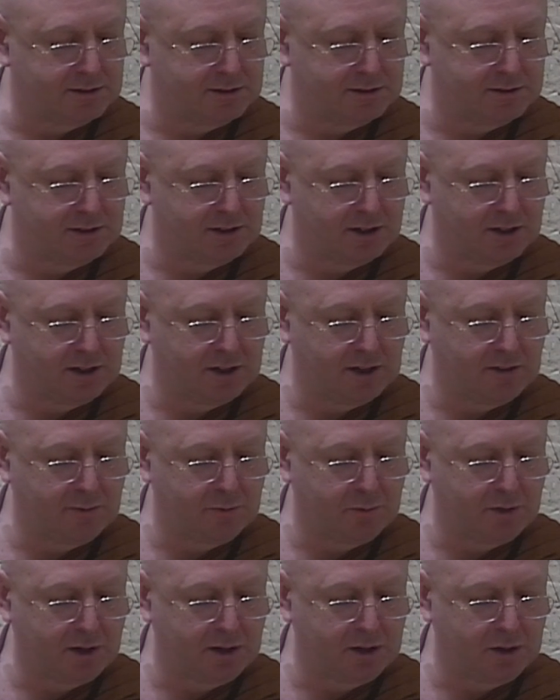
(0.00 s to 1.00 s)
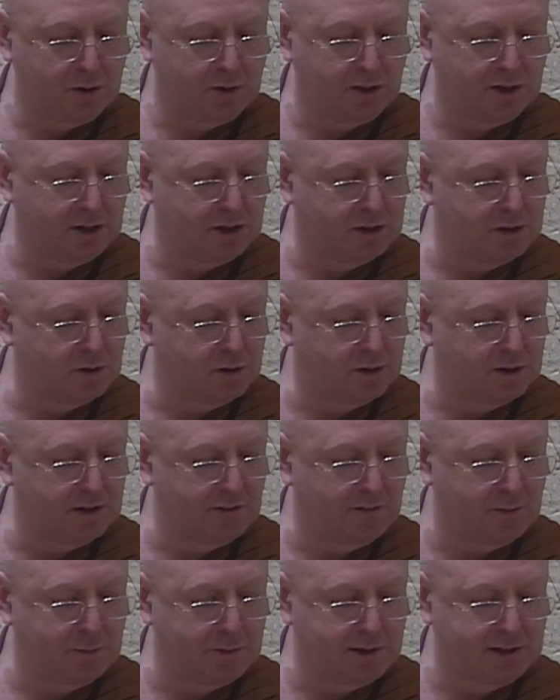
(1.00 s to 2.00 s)
Is the idea of mind only our
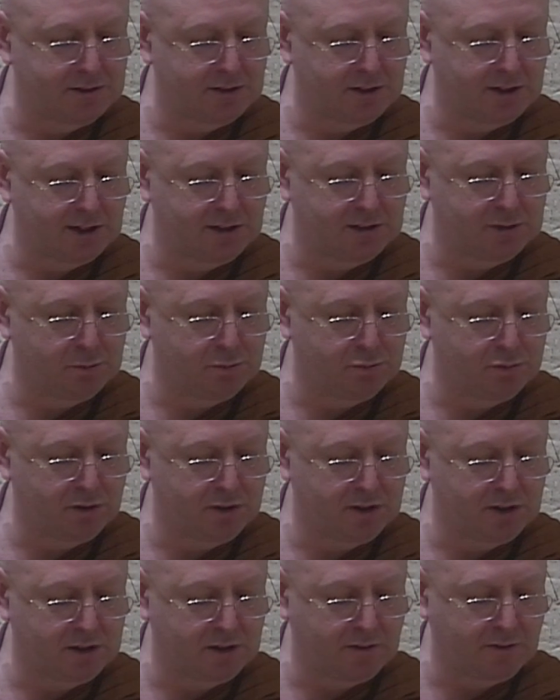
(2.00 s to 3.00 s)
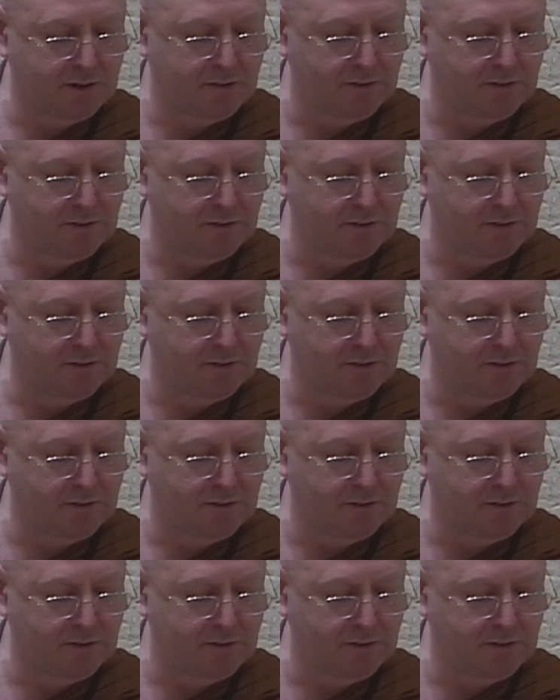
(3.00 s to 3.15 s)
cognitive imagination, product of our